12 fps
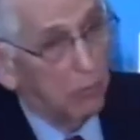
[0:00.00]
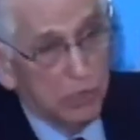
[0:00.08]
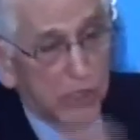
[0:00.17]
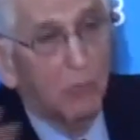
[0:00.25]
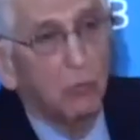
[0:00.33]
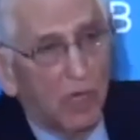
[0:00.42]

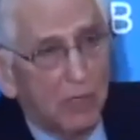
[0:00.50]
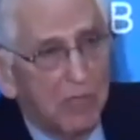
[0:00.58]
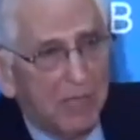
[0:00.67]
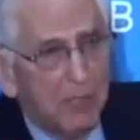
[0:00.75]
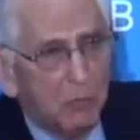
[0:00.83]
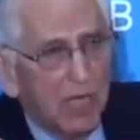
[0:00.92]
someone,
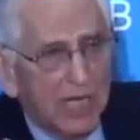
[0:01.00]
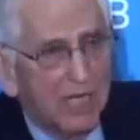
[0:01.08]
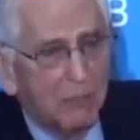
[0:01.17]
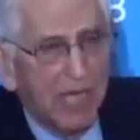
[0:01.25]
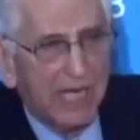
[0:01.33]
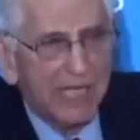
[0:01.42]
maybe
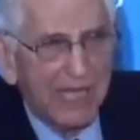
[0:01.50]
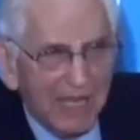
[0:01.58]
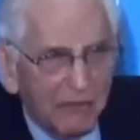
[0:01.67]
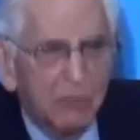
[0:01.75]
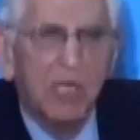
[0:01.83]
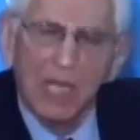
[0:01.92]
Bradley Manning,
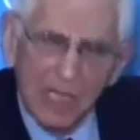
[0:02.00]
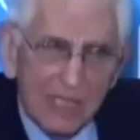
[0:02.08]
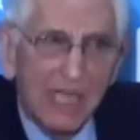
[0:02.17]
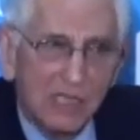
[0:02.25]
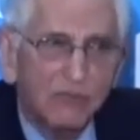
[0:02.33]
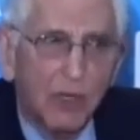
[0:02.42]
gave him.
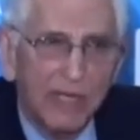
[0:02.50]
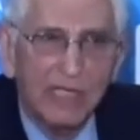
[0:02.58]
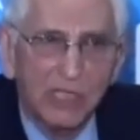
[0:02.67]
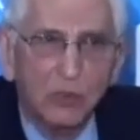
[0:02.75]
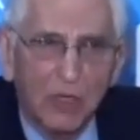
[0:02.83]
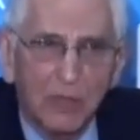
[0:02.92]
That's very
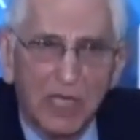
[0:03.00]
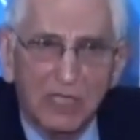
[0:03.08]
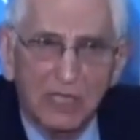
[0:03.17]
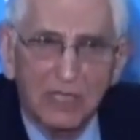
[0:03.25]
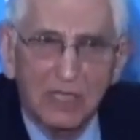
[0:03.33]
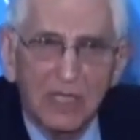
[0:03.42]
discriminate.